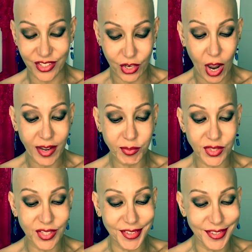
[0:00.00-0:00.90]
So I'm
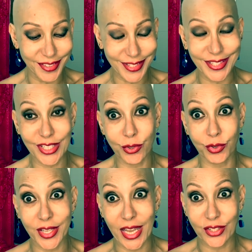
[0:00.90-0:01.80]
just still
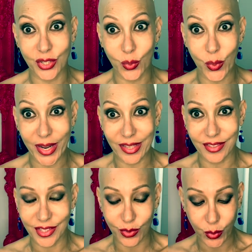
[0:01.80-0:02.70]
yet to wear
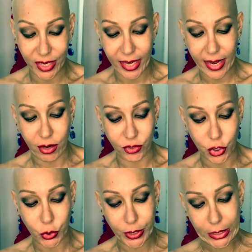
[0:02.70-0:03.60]
this wig out
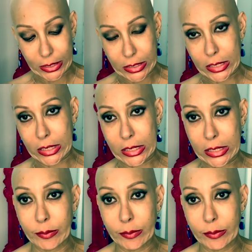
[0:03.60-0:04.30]
during the day.